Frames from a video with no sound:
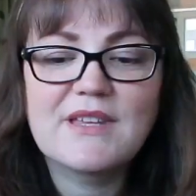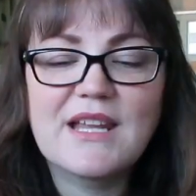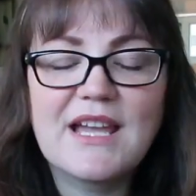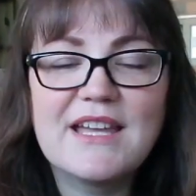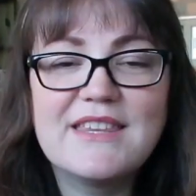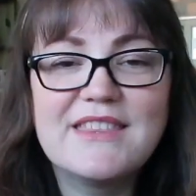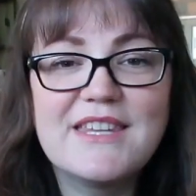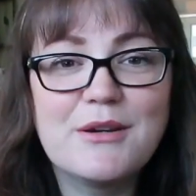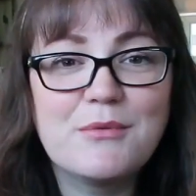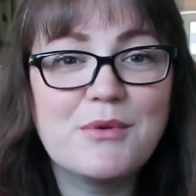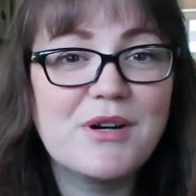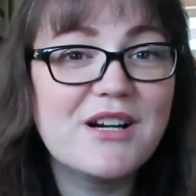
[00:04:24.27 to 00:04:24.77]

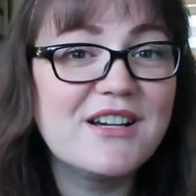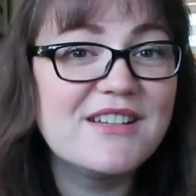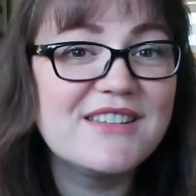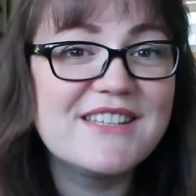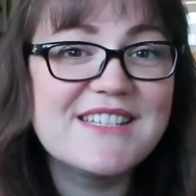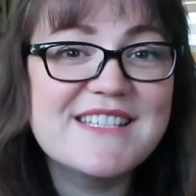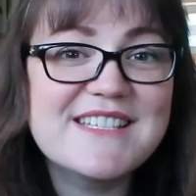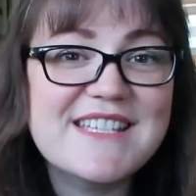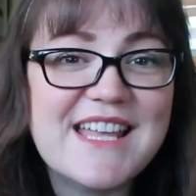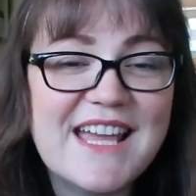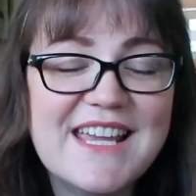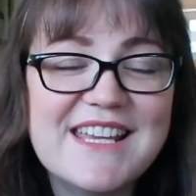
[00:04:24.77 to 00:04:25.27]
And they were
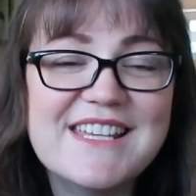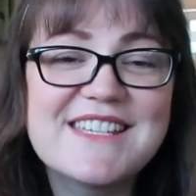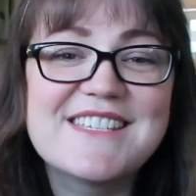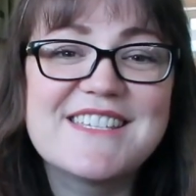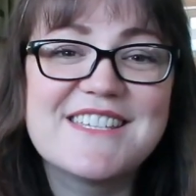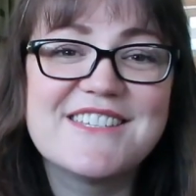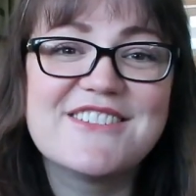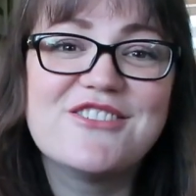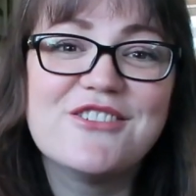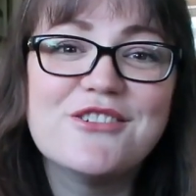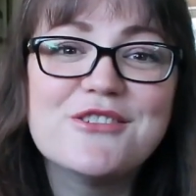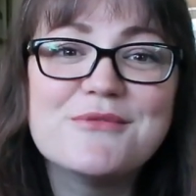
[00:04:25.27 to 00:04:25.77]
the signs
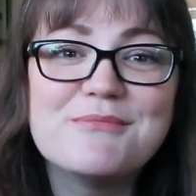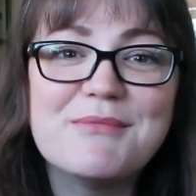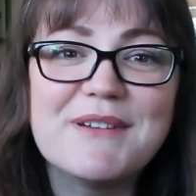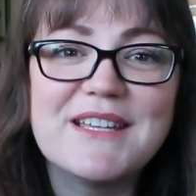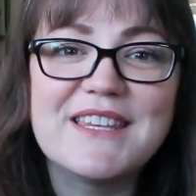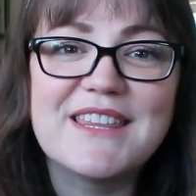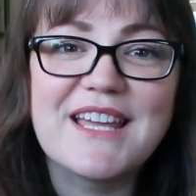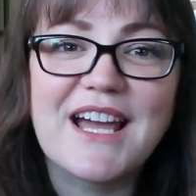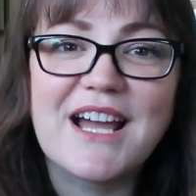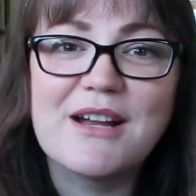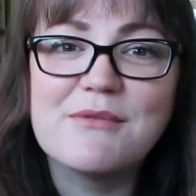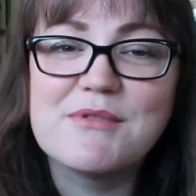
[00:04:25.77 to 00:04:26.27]
that told
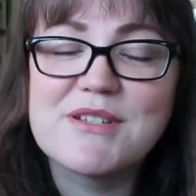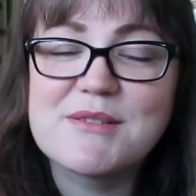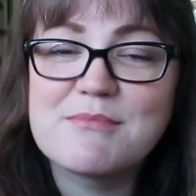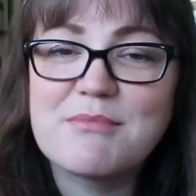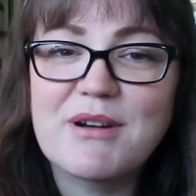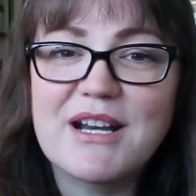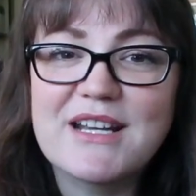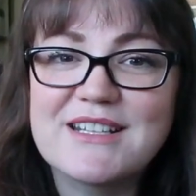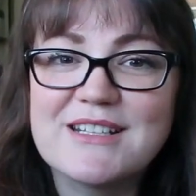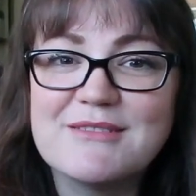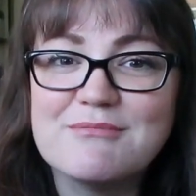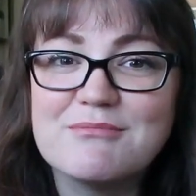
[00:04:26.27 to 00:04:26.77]
me that I was
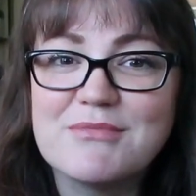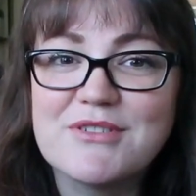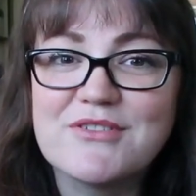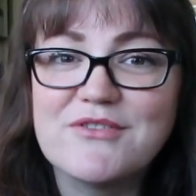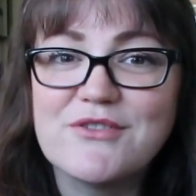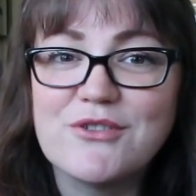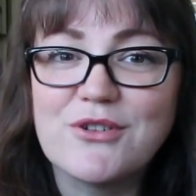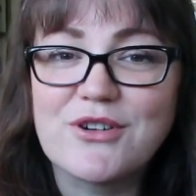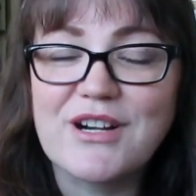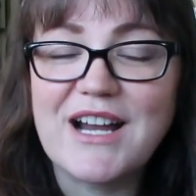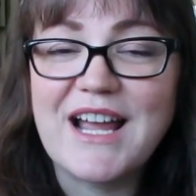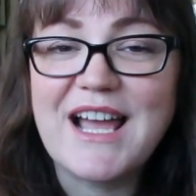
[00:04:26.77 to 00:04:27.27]
pregnant
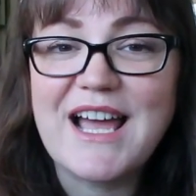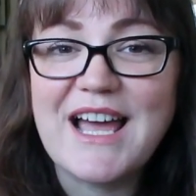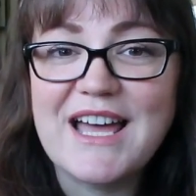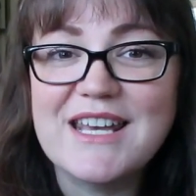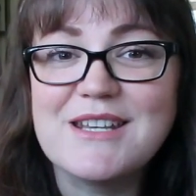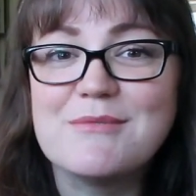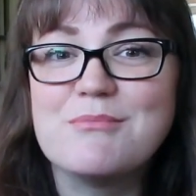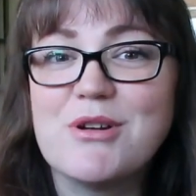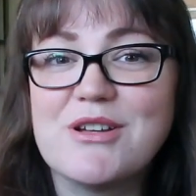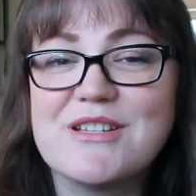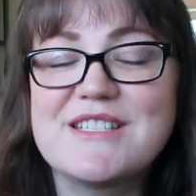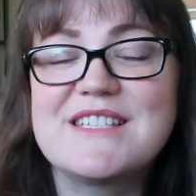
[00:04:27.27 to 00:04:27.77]
before I had
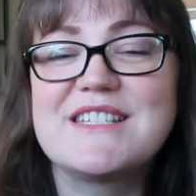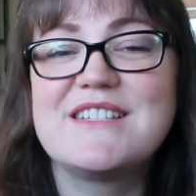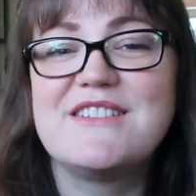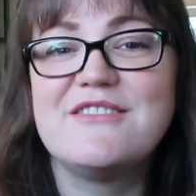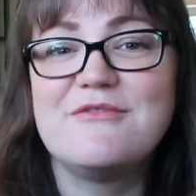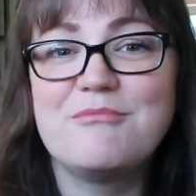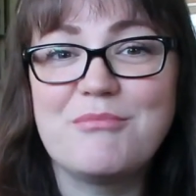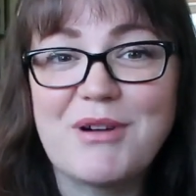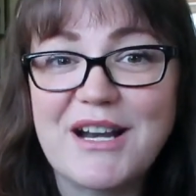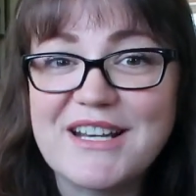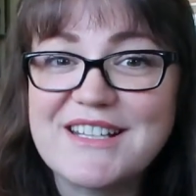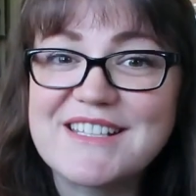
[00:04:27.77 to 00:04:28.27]
a
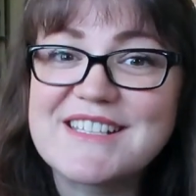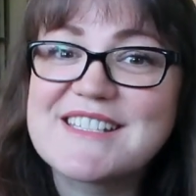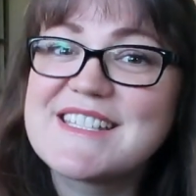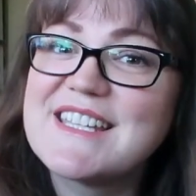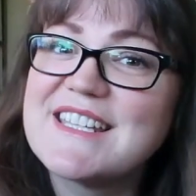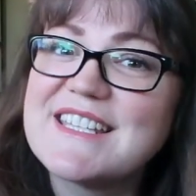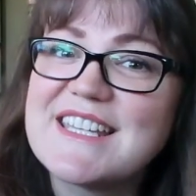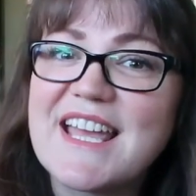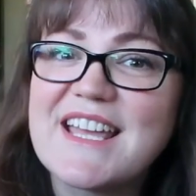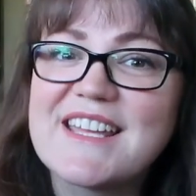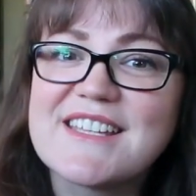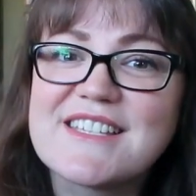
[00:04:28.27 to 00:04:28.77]
positive pregnancy
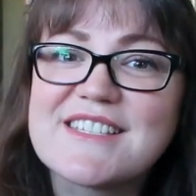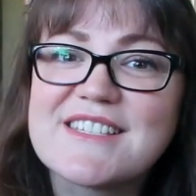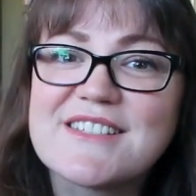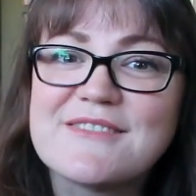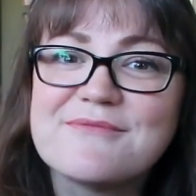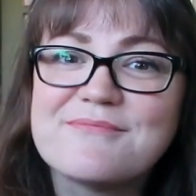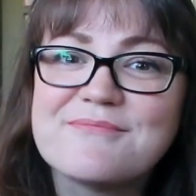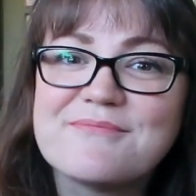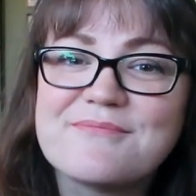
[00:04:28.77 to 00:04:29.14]
test.